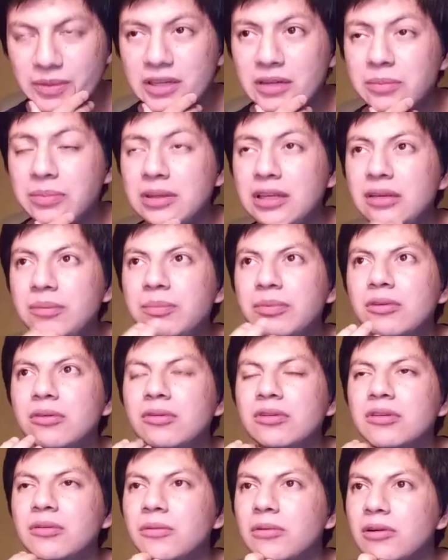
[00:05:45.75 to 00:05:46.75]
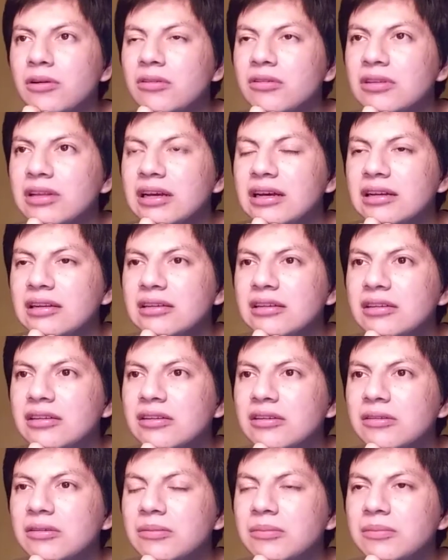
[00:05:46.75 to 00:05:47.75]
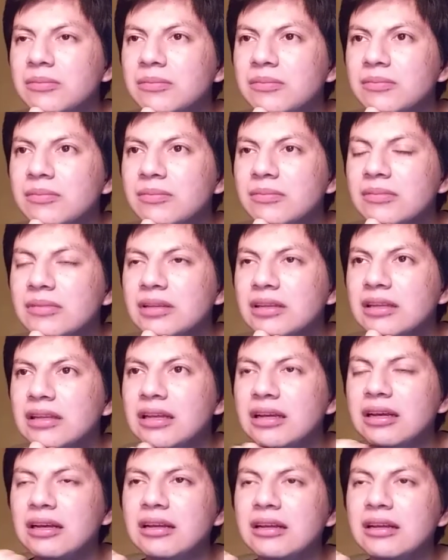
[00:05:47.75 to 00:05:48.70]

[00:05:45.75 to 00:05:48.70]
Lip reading: people in the world that they,